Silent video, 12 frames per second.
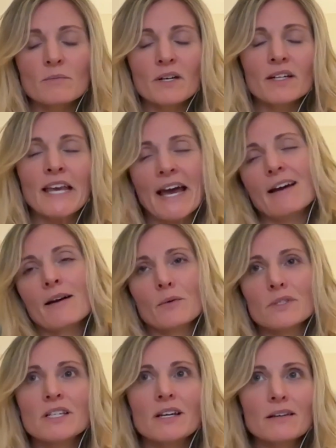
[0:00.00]
But yeah, I
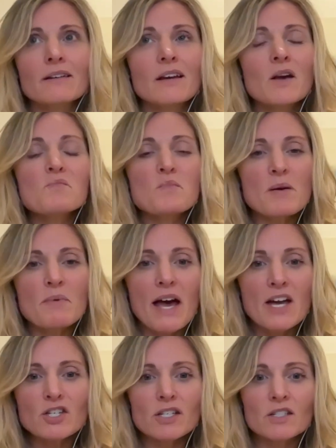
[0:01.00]
would say my
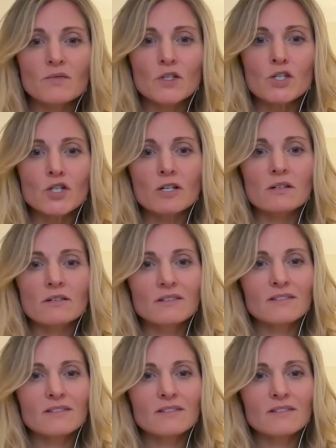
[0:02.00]
passion is for sure